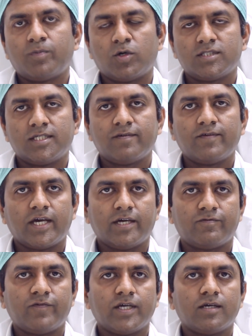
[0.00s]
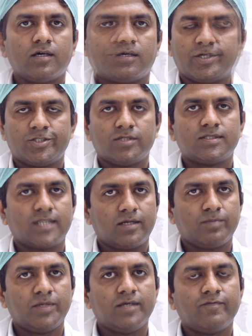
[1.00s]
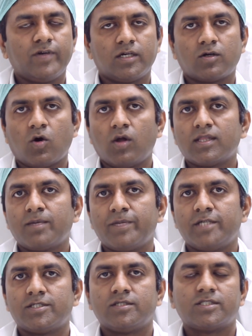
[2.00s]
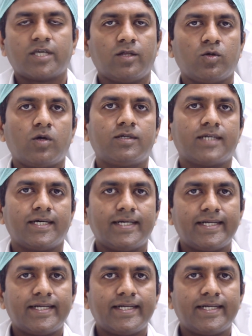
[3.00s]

positive airway pressure therapy where all the patients cannot